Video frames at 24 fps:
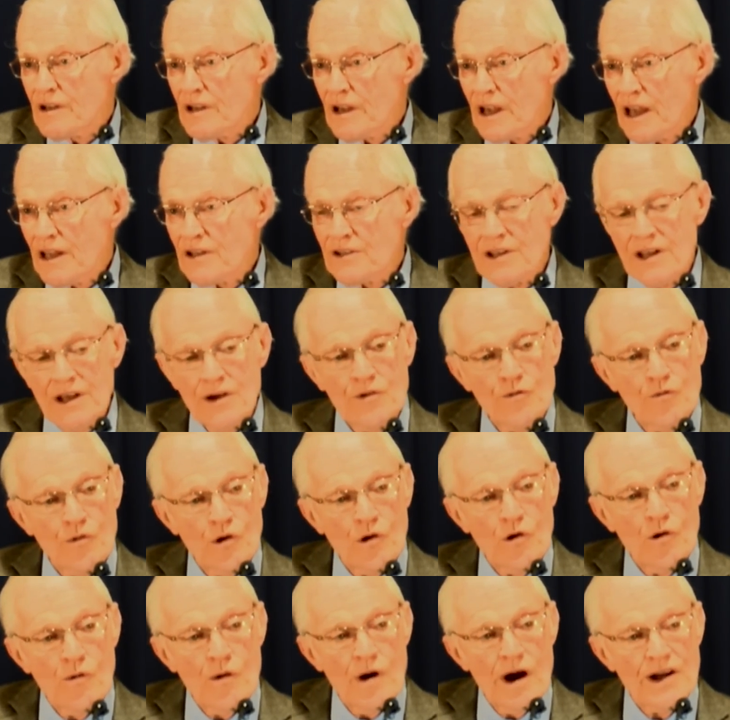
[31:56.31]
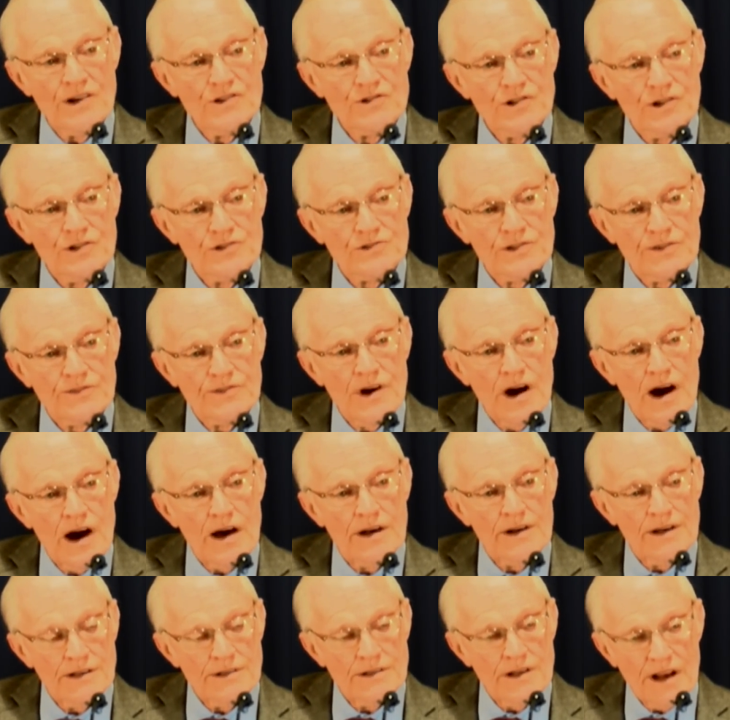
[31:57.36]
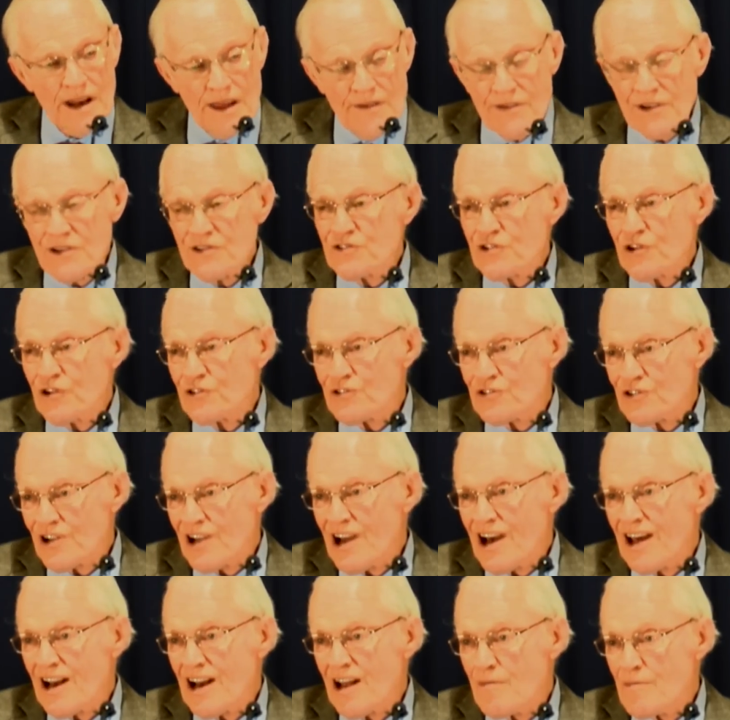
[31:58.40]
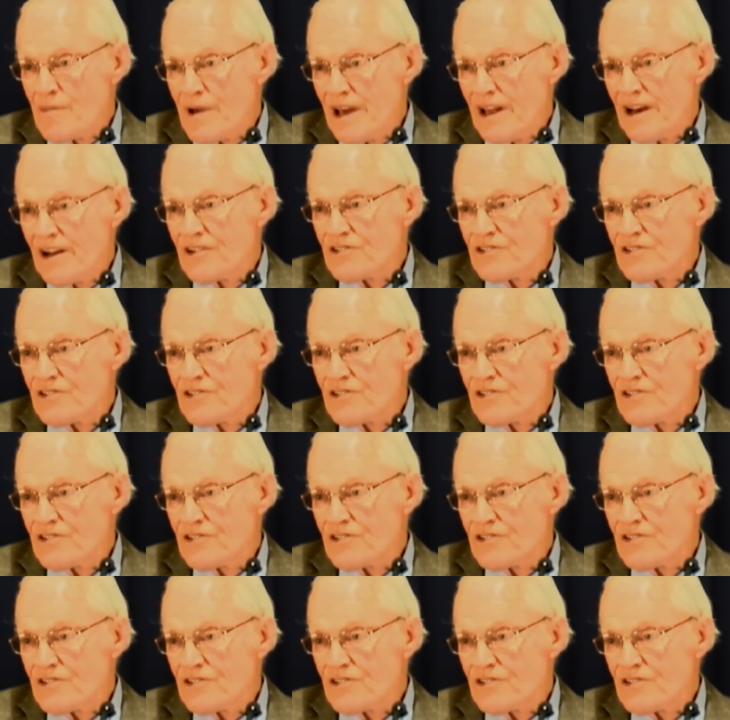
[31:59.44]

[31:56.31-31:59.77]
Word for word: in the Worldwide Church of God, in the Living Church of God, I mean.